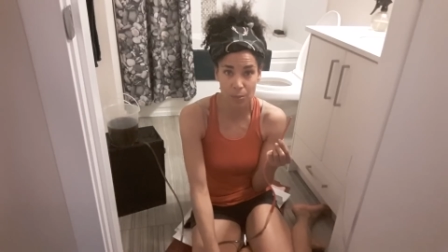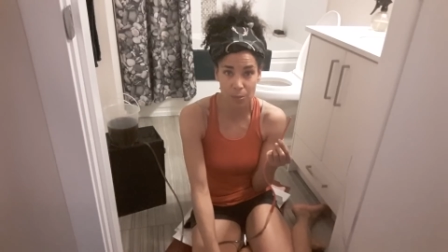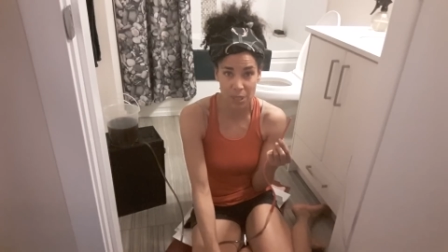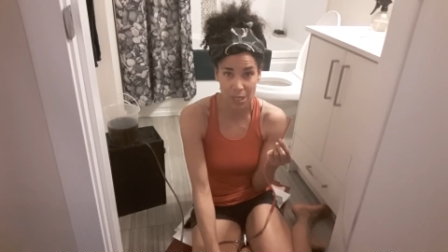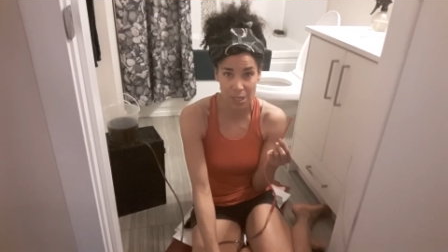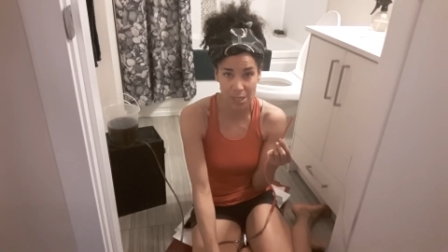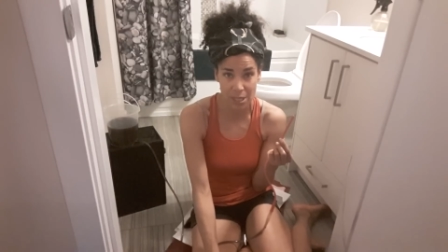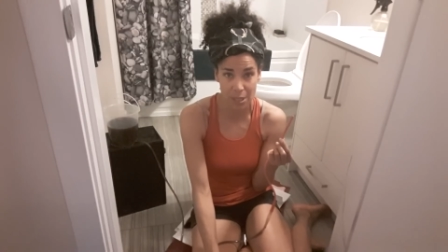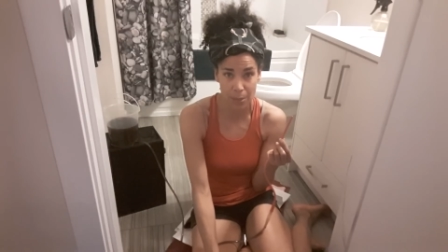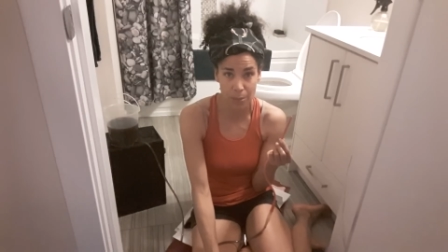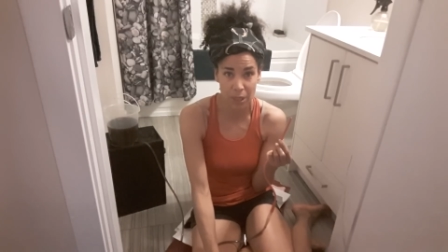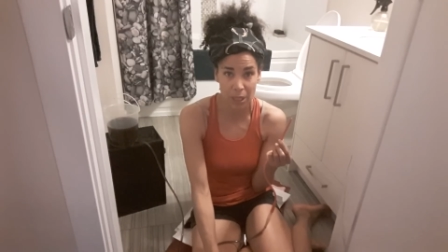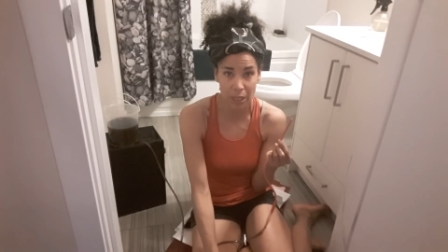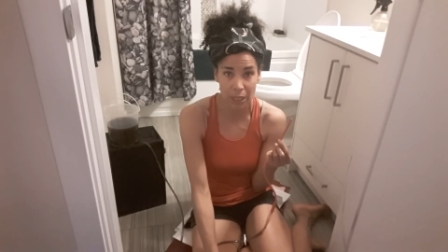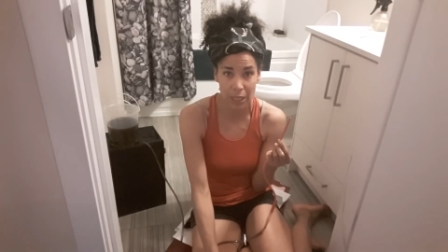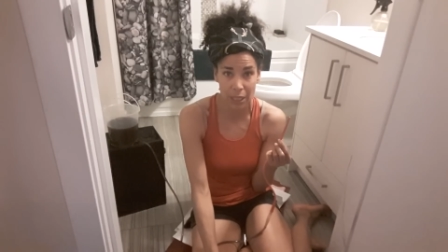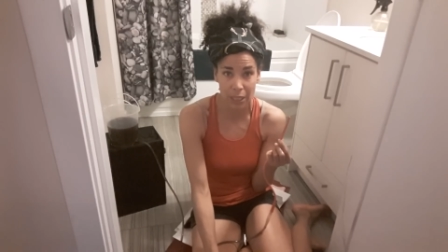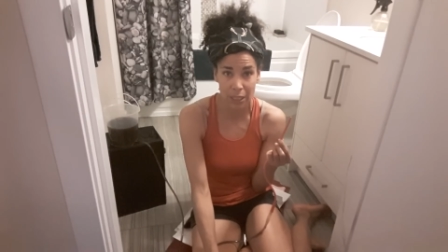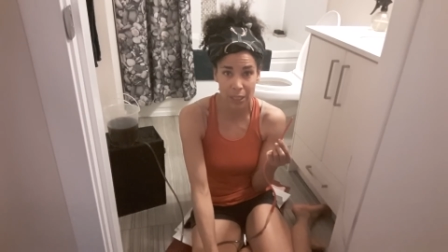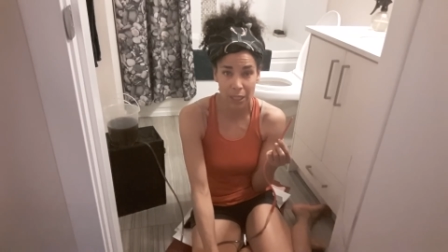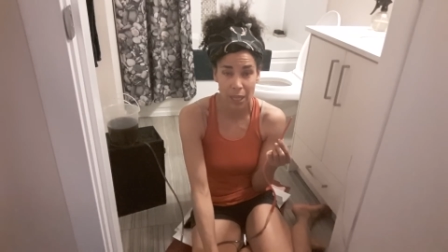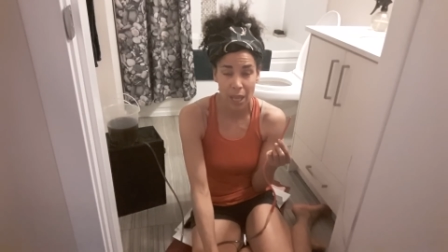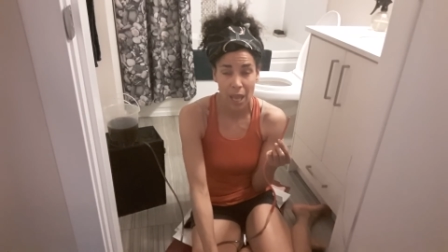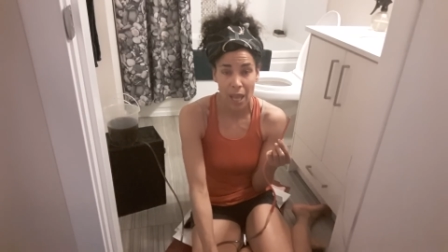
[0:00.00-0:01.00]
can be
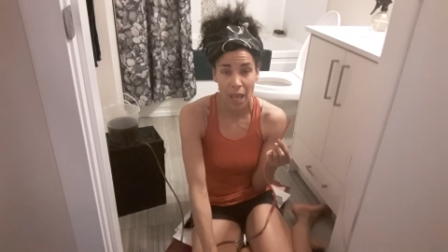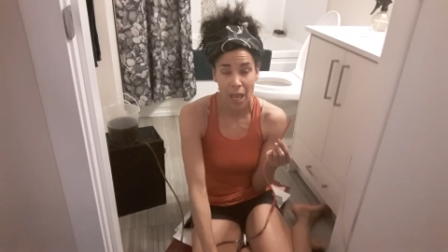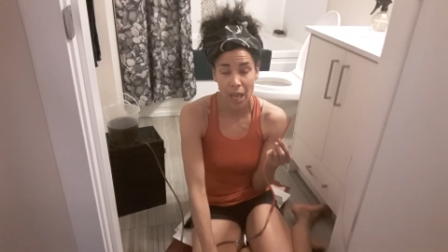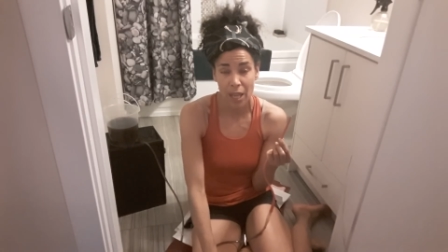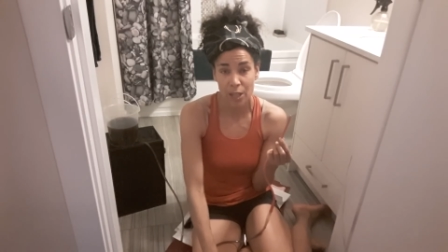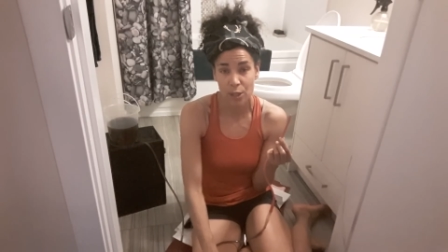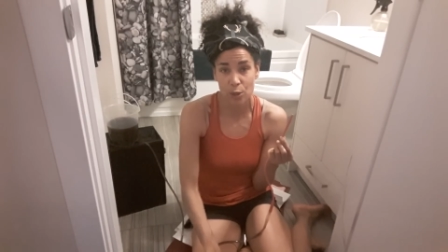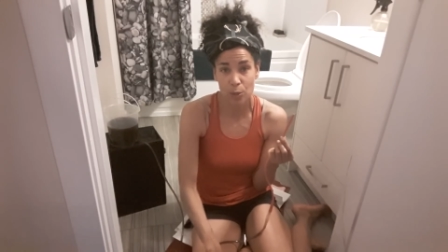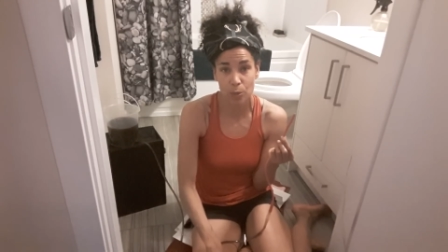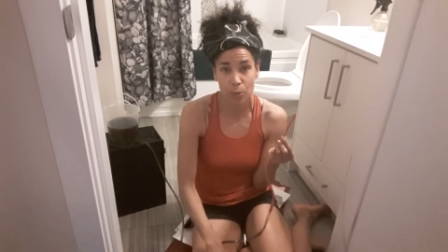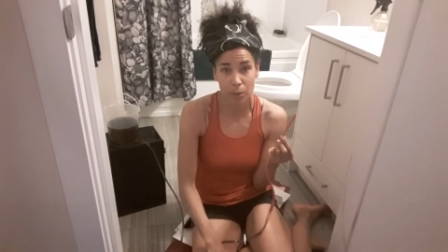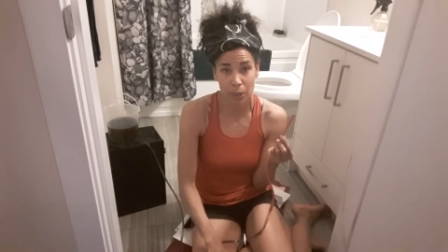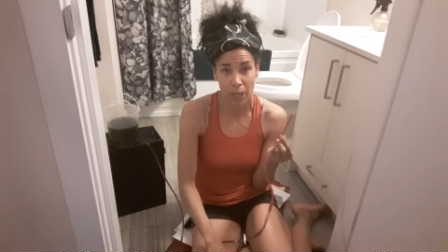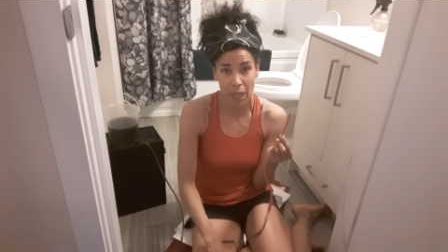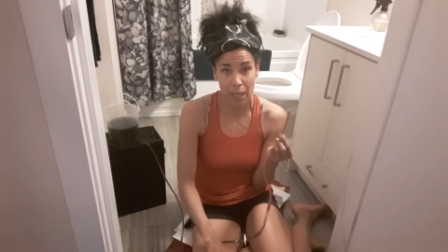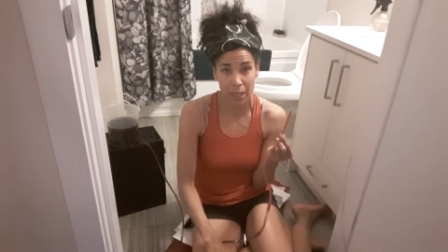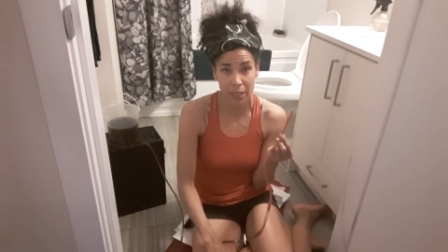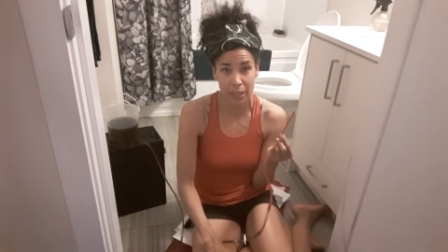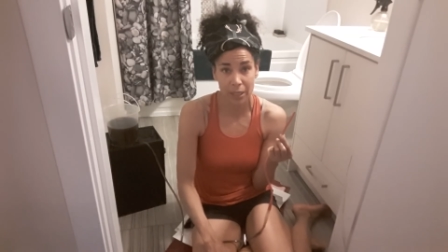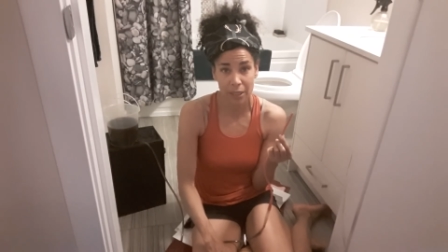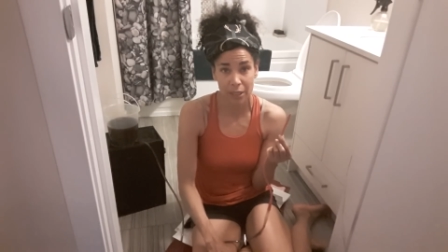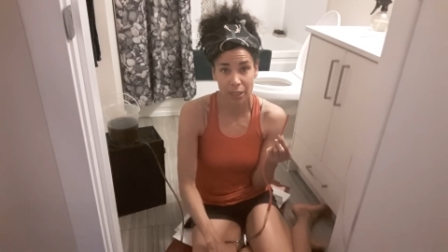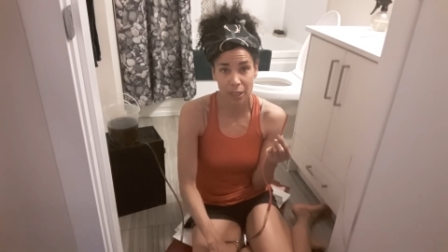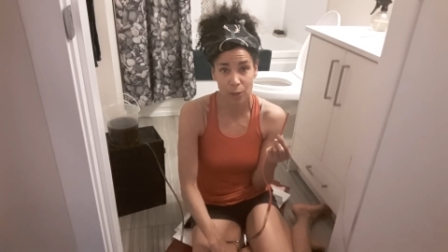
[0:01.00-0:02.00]
stimulated and your
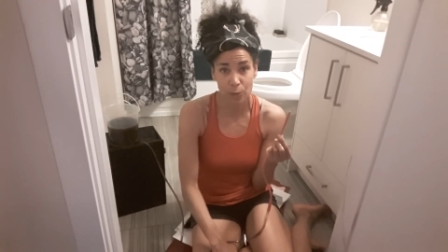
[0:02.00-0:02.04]
blood